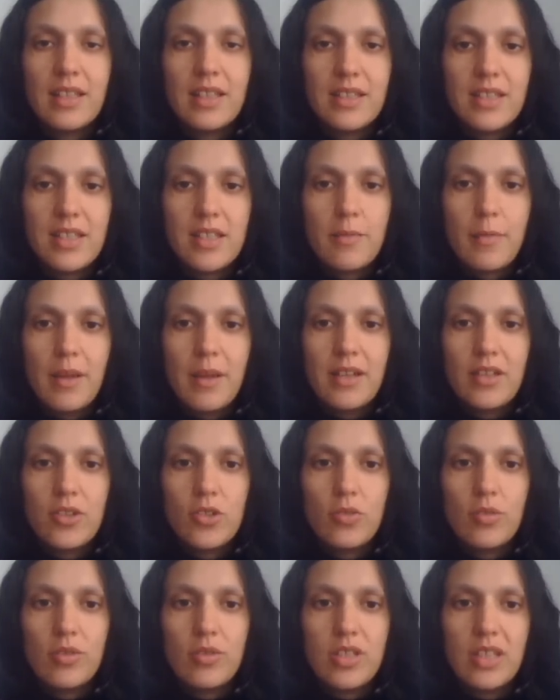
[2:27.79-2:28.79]
In
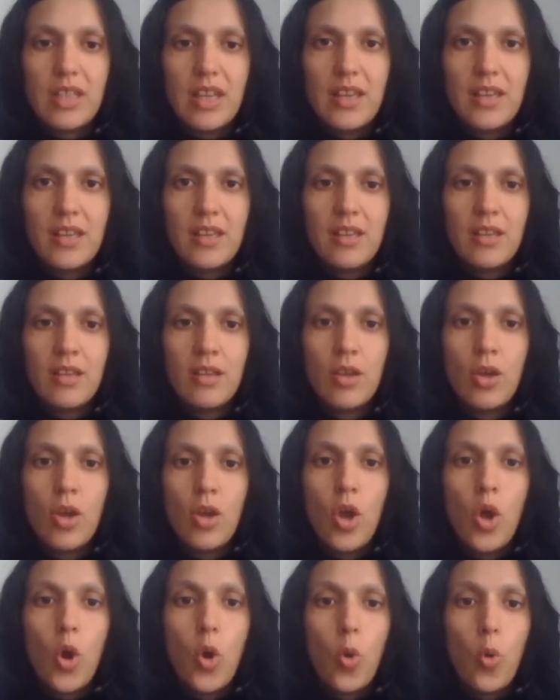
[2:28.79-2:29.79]
Spanish you'll say,
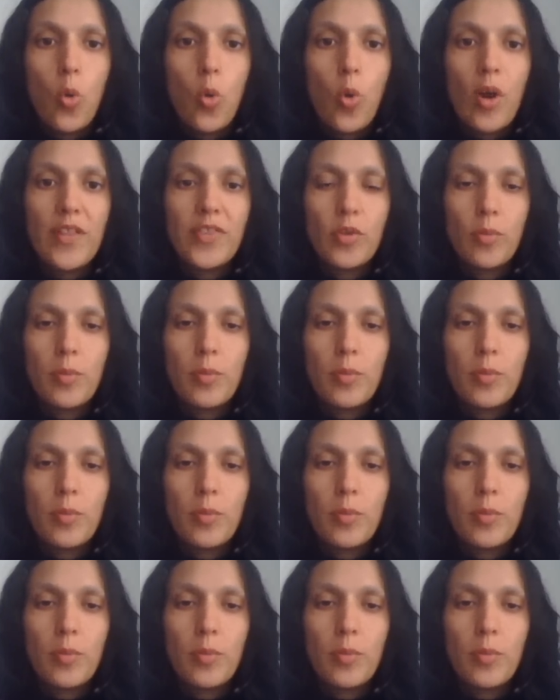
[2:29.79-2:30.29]
cuando